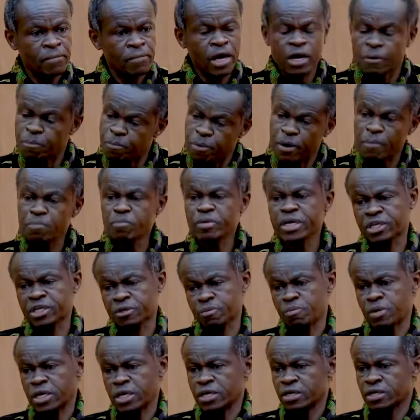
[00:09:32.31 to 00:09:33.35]
And
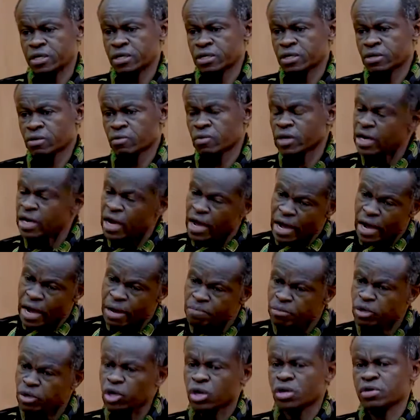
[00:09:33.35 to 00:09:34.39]
permit me, when I
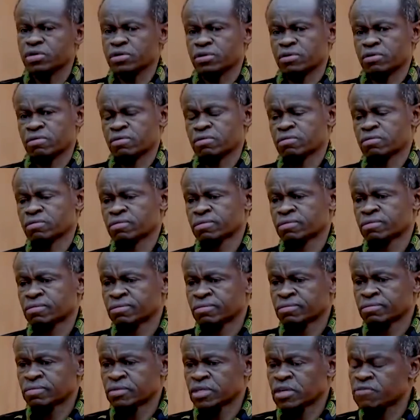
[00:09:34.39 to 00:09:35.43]
am gone,
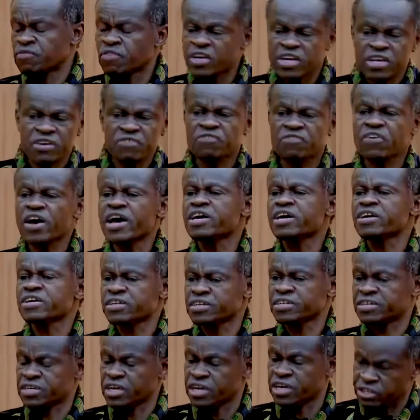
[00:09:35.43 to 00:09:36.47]
even if I
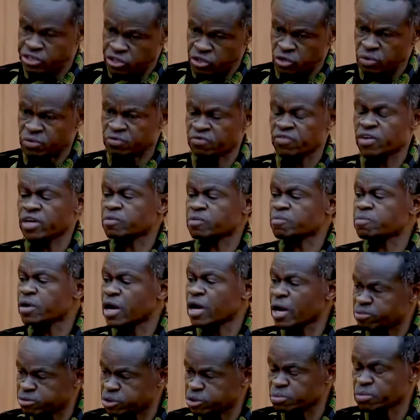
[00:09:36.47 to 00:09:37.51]
irritate you, in fact,
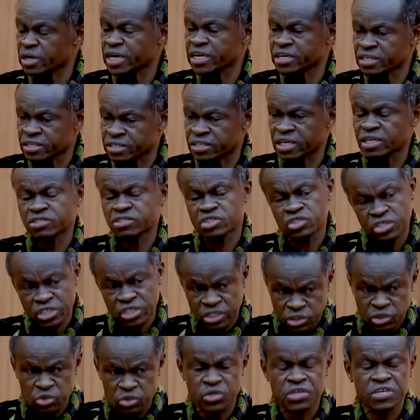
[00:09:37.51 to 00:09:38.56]
perhaps my intention
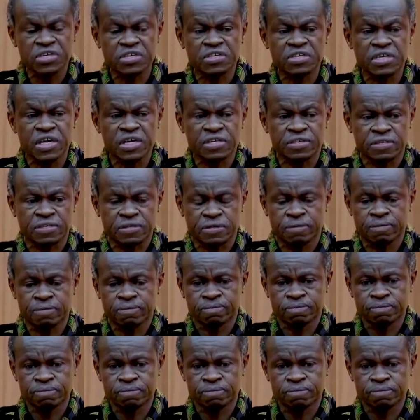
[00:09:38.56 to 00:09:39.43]
is to irritate you,